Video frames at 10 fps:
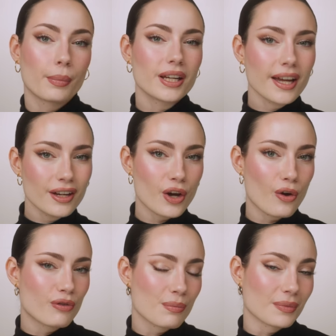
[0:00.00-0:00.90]
I'm gonna kind of go
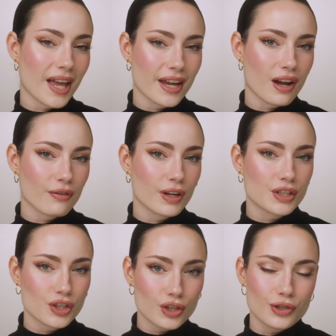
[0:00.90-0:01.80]
from light
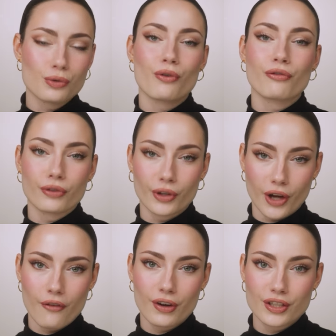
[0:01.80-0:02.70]
coverage to full
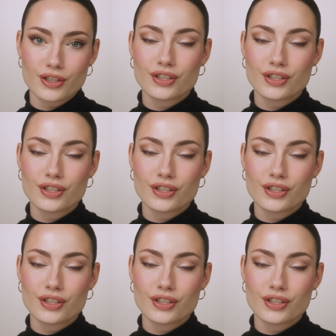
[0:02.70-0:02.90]
coverage.